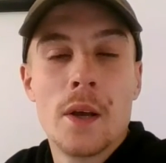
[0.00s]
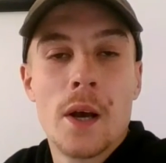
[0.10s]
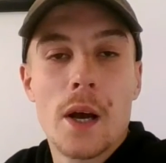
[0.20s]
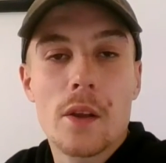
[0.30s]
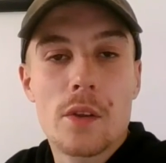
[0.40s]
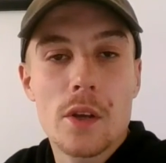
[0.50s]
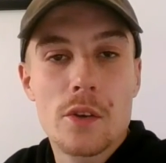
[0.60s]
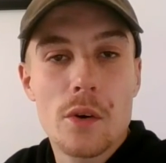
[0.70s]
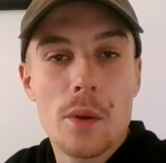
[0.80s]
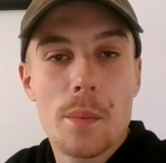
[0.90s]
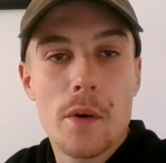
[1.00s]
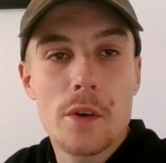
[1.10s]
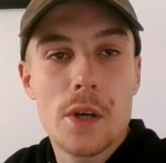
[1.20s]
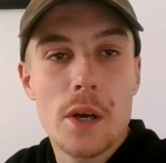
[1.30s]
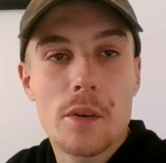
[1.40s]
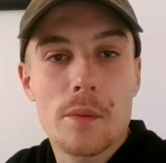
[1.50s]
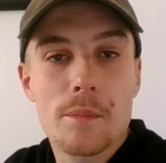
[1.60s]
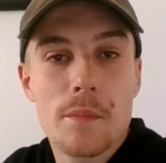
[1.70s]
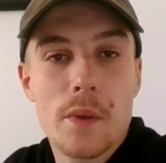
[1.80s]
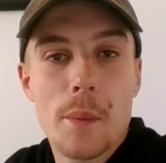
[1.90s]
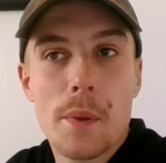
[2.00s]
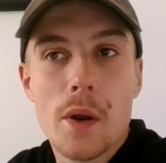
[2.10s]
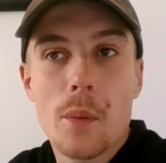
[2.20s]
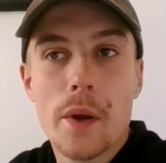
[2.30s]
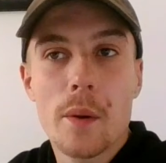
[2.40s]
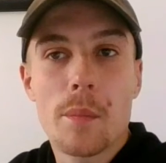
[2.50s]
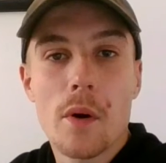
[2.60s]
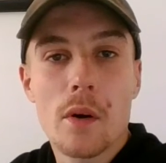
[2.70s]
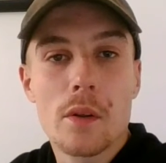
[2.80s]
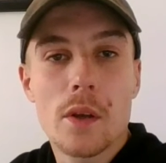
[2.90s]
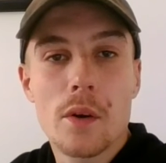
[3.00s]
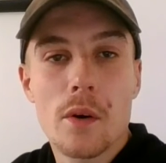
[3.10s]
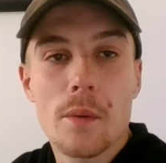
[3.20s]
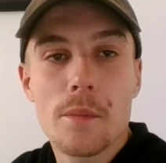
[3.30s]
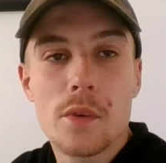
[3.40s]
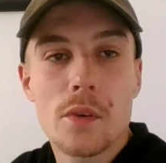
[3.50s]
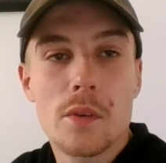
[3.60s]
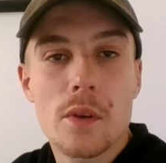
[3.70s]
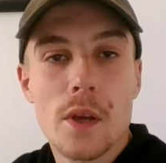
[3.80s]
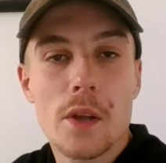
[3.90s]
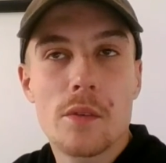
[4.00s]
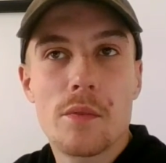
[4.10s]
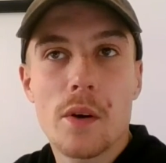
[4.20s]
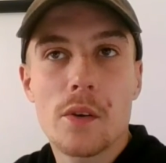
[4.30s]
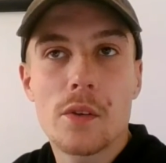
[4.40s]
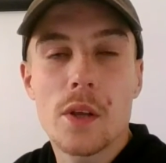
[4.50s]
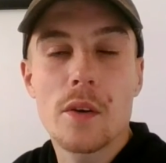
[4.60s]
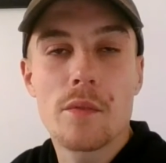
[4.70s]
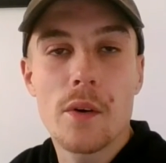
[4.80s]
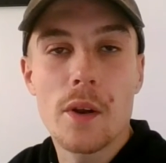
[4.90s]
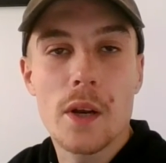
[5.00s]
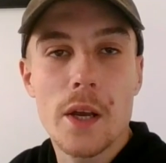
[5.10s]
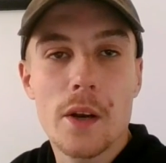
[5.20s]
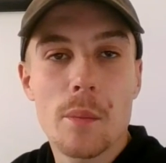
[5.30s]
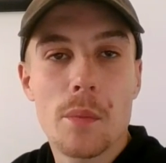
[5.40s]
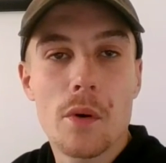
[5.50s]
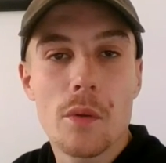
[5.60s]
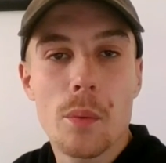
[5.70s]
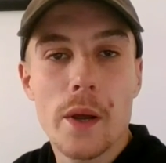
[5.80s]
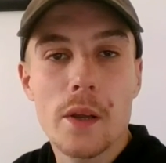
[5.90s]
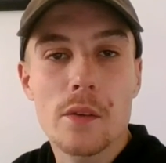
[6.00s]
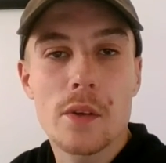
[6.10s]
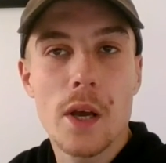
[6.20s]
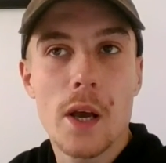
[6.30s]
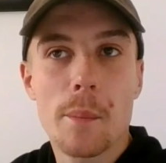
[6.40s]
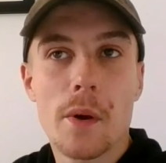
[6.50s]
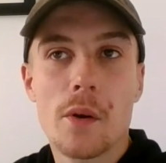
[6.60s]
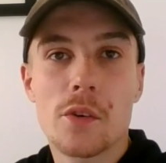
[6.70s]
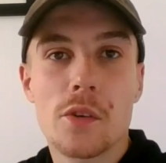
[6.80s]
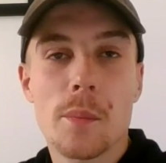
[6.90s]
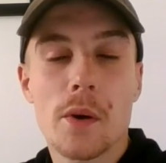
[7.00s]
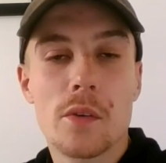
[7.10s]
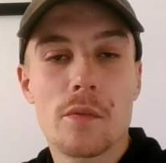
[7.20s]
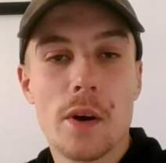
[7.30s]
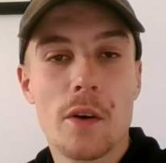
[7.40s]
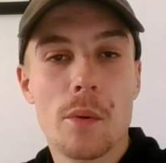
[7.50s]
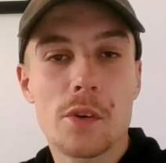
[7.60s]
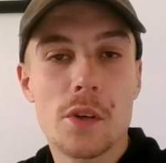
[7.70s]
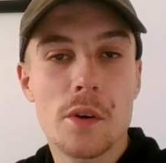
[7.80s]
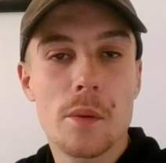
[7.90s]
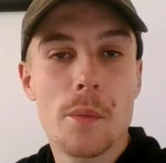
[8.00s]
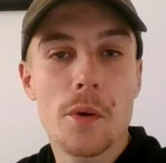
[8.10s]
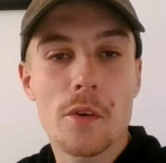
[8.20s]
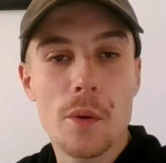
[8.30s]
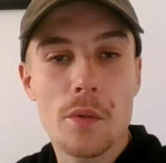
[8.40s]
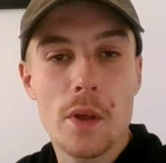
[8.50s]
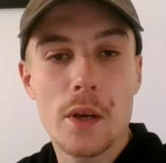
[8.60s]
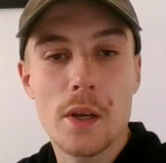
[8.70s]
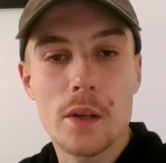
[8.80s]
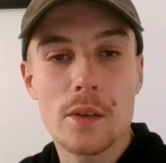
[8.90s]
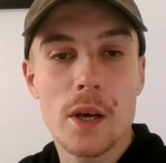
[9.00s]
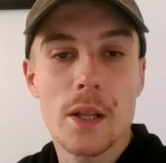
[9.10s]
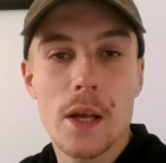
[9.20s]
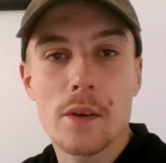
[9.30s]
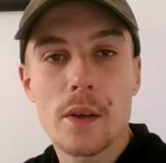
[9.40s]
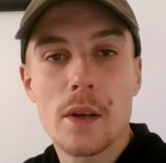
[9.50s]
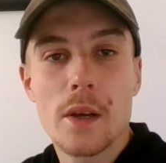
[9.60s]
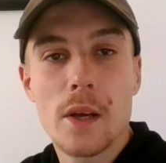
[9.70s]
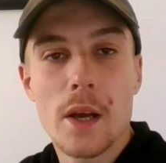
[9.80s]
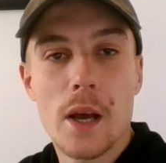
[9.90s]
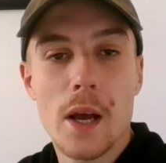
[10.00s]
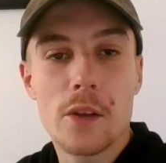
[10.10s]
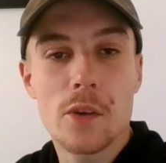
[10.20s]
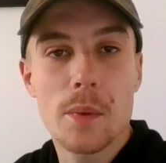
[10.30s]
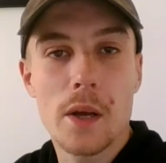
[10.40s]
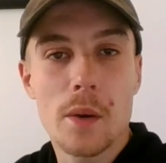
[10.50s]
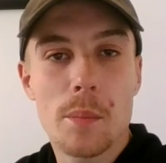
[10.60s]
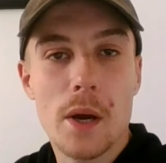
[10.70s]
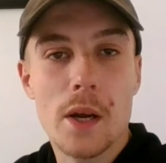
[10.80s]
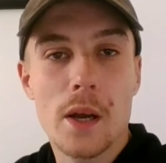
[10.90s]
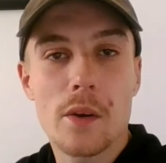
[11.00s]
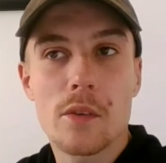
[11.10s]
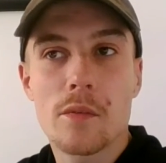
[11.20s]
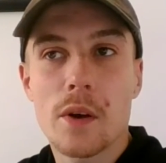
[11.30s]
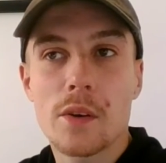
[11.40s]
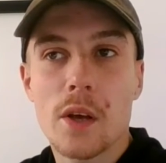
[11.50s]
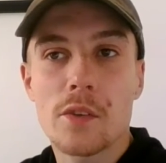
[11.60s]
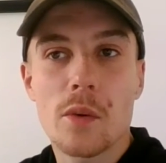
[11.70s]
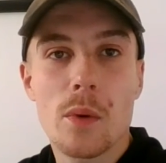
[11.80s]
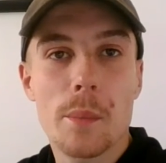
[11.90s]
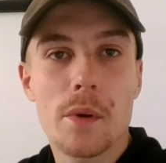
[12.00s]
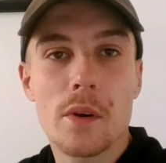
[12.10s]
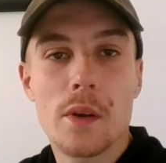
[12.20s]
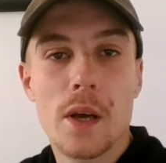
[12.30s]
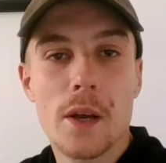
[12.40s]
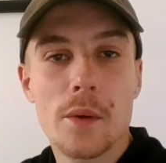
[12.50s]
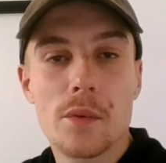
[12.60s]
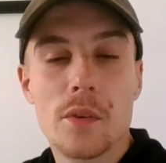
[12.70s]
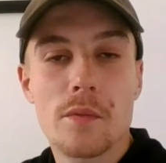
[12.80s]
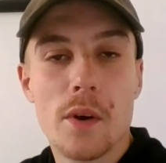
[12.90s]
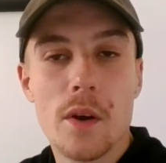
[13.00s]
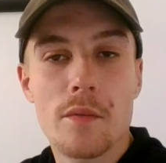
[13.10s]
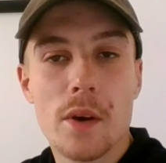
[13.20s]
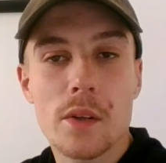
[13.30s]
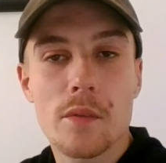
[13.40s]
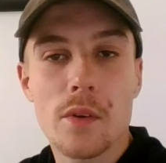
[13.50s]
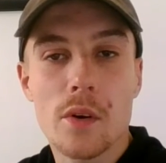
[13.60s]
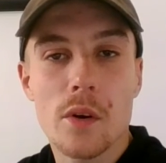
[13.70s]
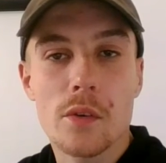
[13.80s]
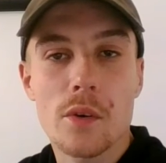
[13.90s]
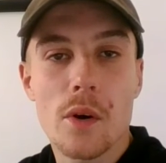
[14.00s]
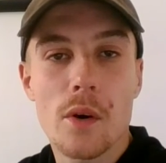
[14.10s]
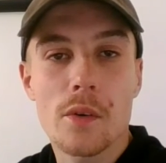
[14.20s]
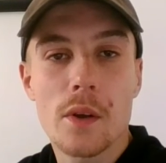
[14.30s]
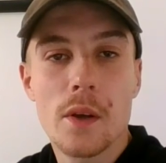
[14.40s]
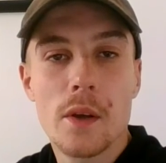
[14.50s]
I just think Jodie Burrage had a bigger weight of ball. She's hitting very clean on both wings. I know she's a massive fan of watching Muguruza, and you can tell that. Double-handed backhand is a fantastic weapon. Uses it very effectively across court.